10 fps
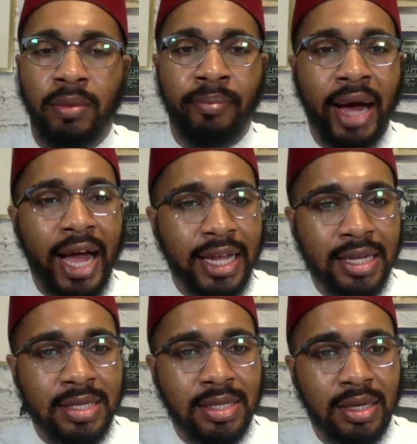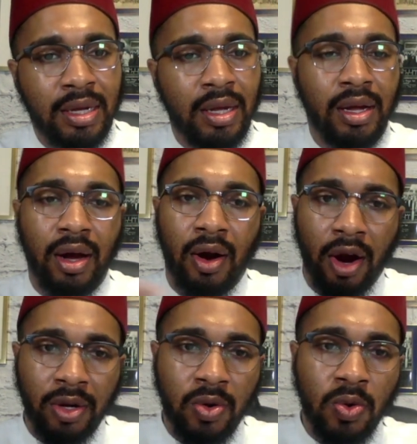biased
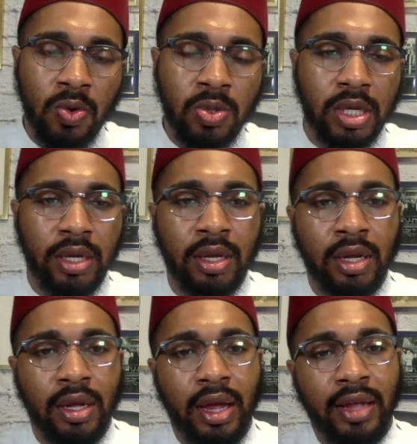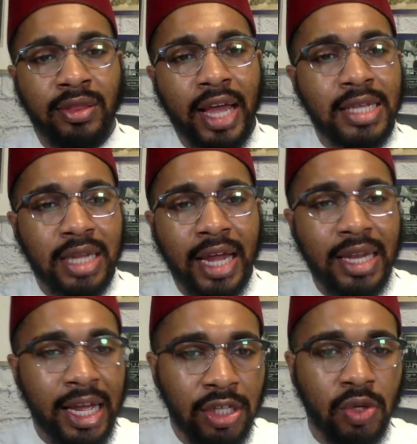articles and things of that
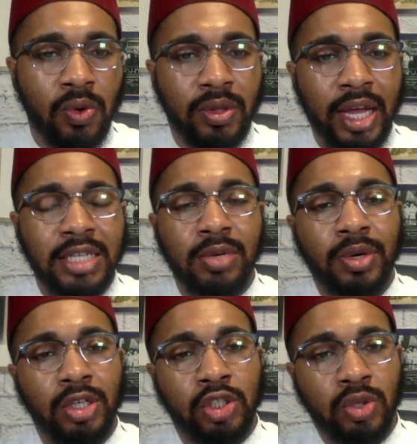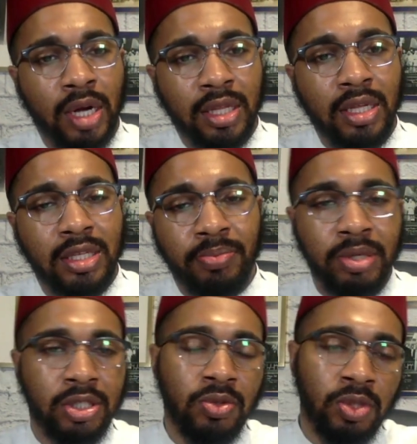nature, or things that were constructed to
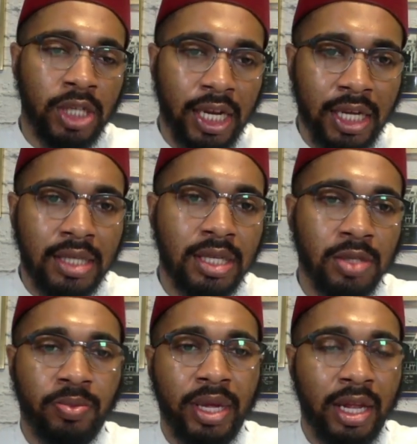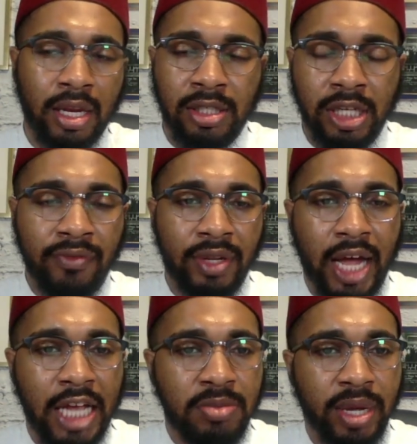push eugenics, as me and the Sheikh
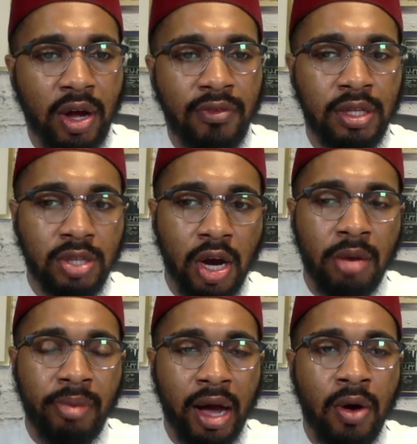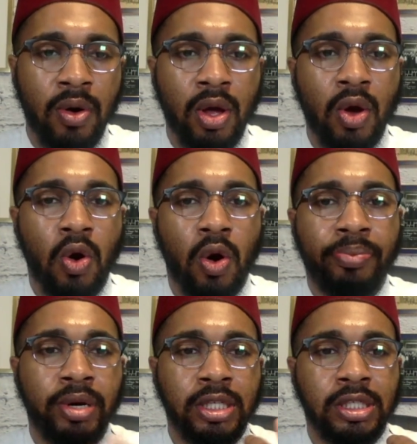Malaz may often talk about, or
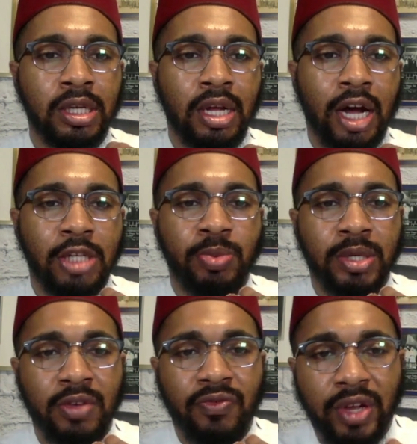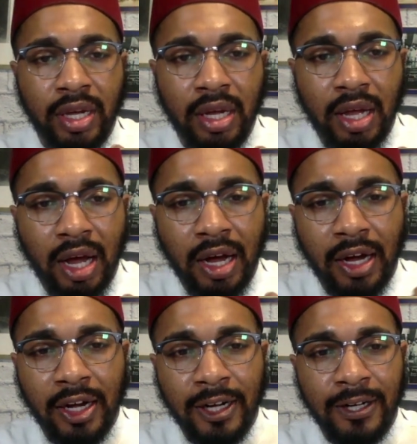push a specific
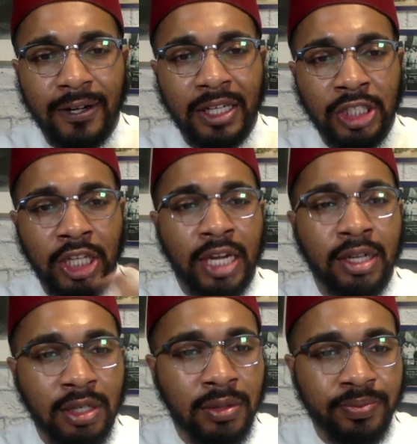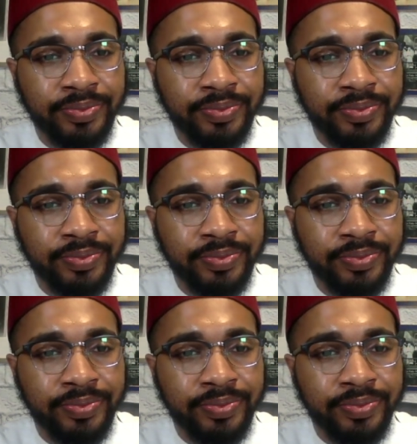agenda